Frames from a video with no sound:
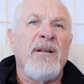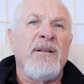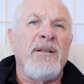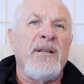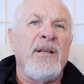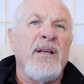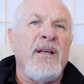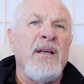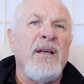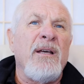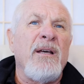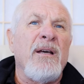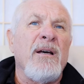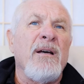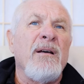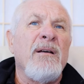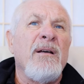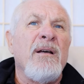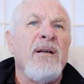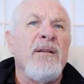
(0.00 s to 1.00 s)
to
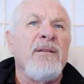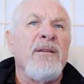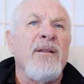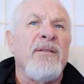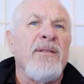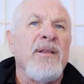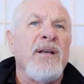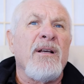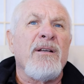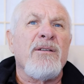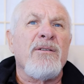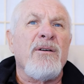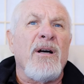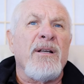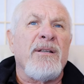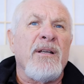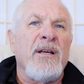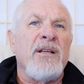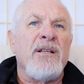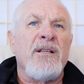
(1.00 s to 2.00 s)
hear the things I
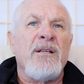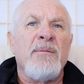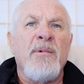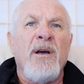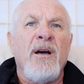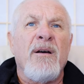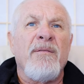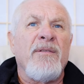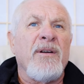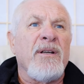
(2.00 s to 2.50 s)
teach about